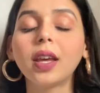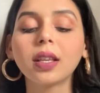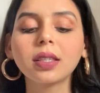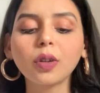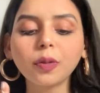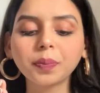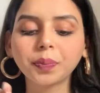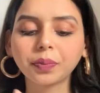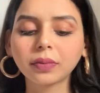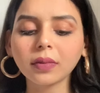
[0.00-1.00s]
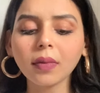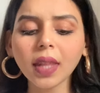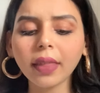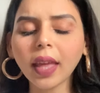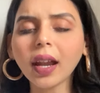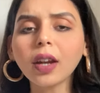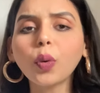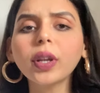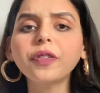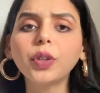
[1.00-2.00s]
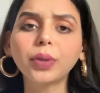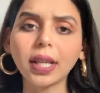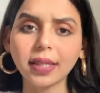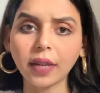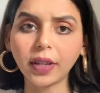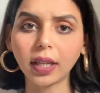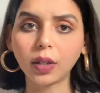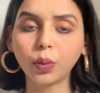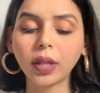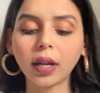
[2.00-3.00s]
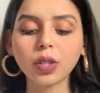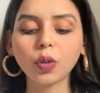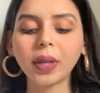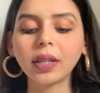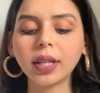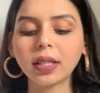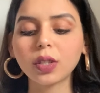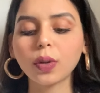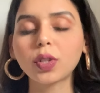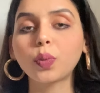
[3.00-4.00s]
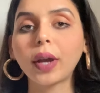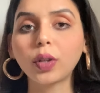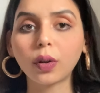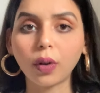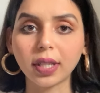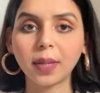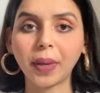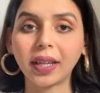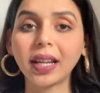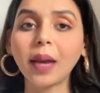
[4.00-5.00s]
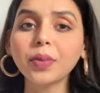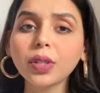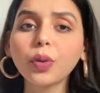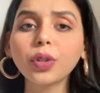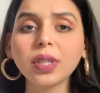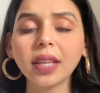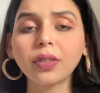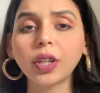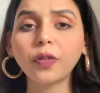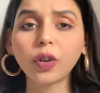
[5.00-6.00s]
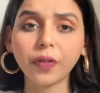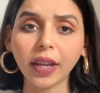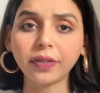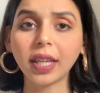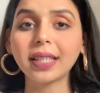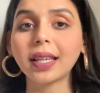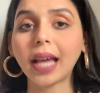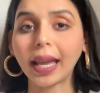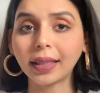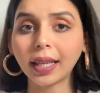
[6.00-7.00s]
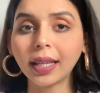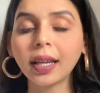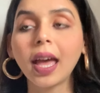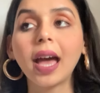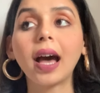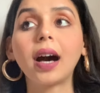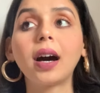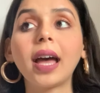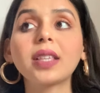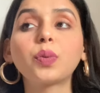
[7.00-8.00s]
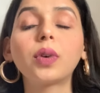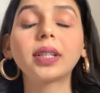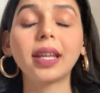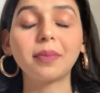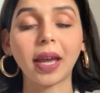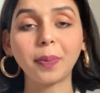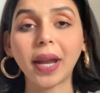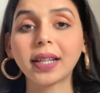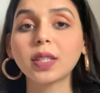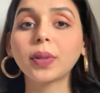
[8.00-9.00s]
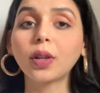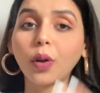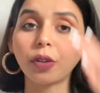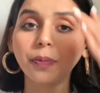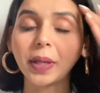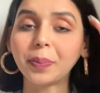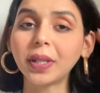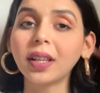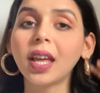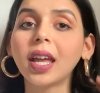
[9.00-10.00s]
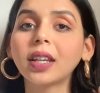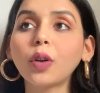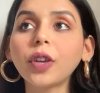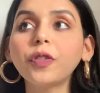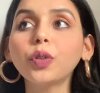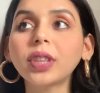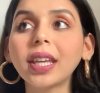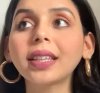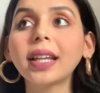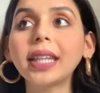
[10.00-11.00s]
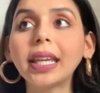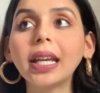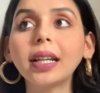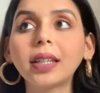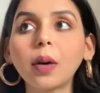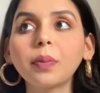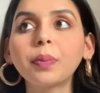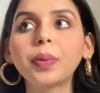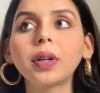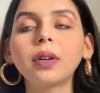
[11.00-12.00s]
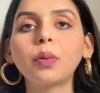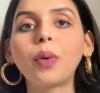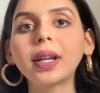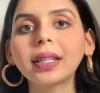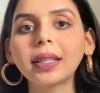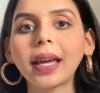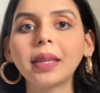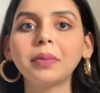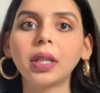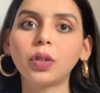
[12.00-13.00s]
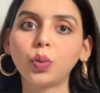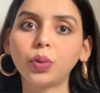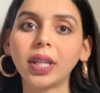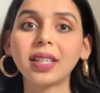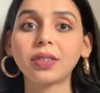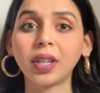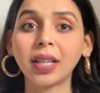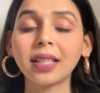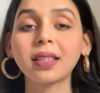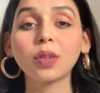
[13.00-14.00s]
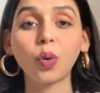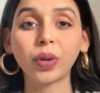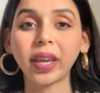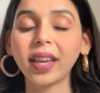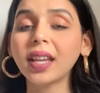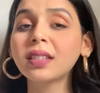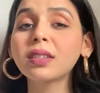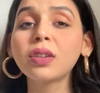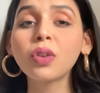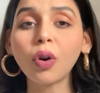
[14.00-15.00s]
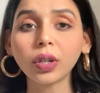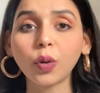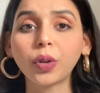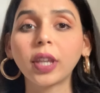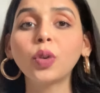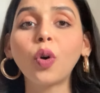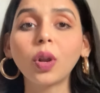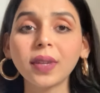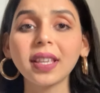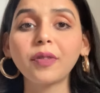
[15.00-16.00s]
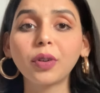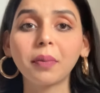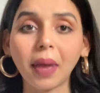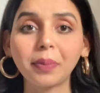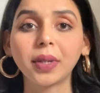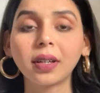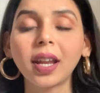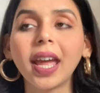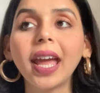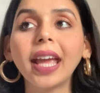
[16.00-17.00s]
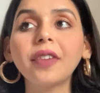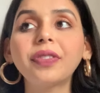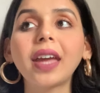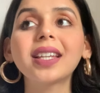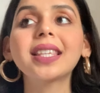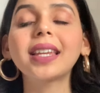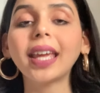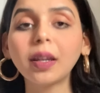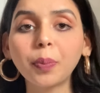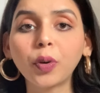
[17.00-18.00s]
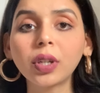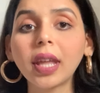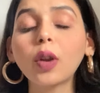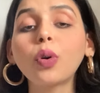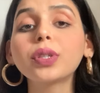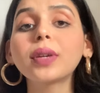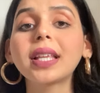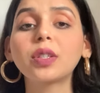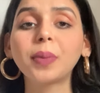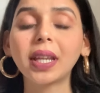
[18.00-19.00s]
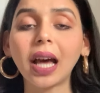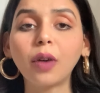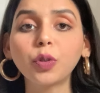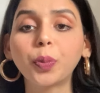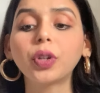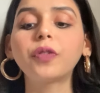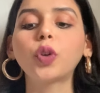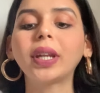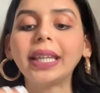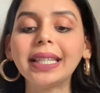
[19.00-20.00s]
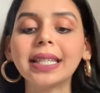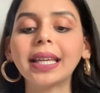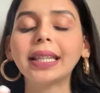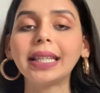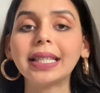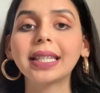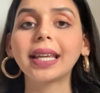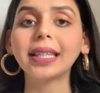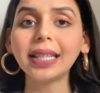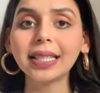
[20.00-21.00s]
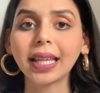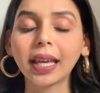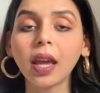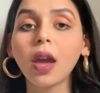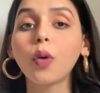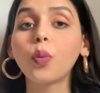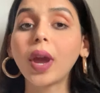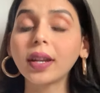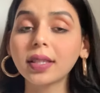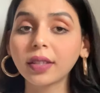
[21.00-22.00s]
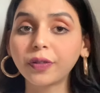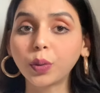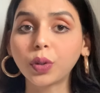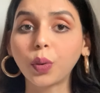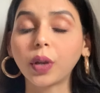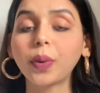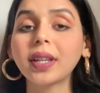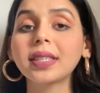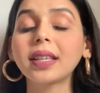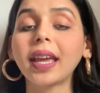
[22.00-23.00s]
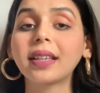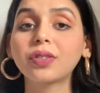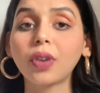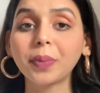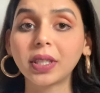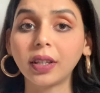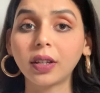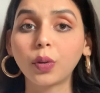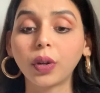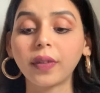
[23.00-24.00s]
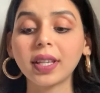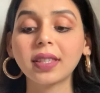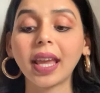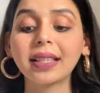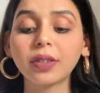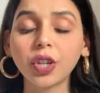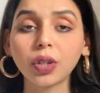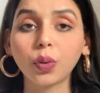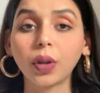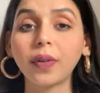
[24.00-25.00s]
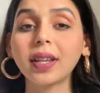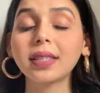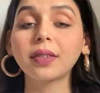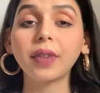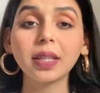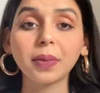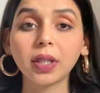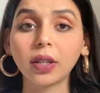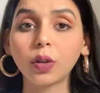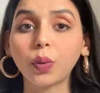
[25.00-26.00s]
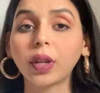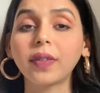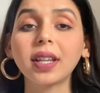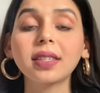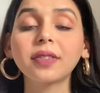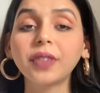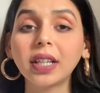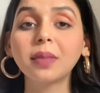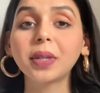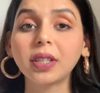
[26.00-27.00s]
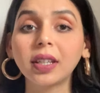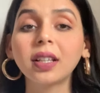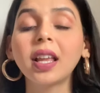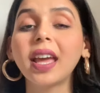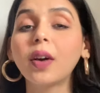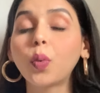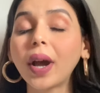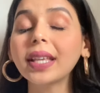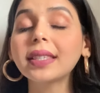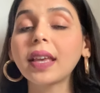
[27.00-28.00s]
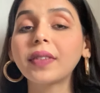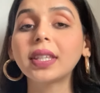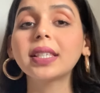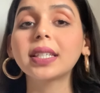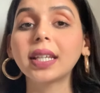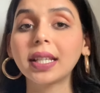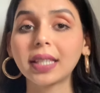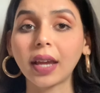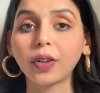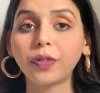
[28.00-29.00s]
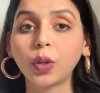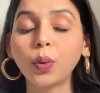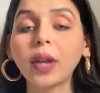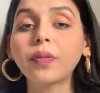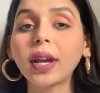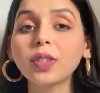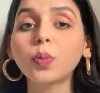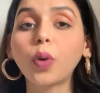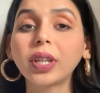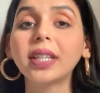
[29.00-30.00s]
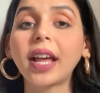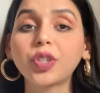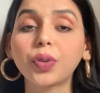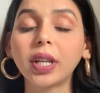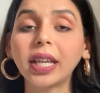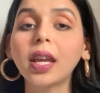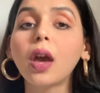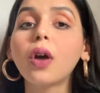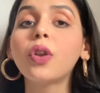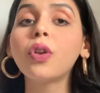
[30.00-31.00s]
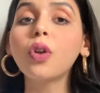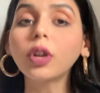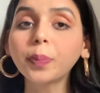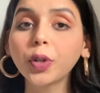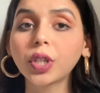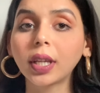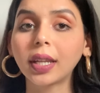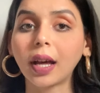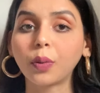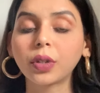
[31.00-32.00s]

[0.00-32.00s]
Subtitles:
So there are quite a few things that we can do. There are so many reasons as to why you are constipated. I'm just going to 3, 4, 5 things that I think has worked in my practice with a lot of people. Now, if you think that taking a dump one time in 2 days, 3 days is okay, it's not okay. You always have to remember, if there is an input, there also has to be an output. If you're eating and eating and eating, where is the food going? Where is the extra material going? Where is the excretion going? Where is the waste material going? Where is the fecal material? Why is everything sitting inside of you? And why is your body naturally not pushing it out?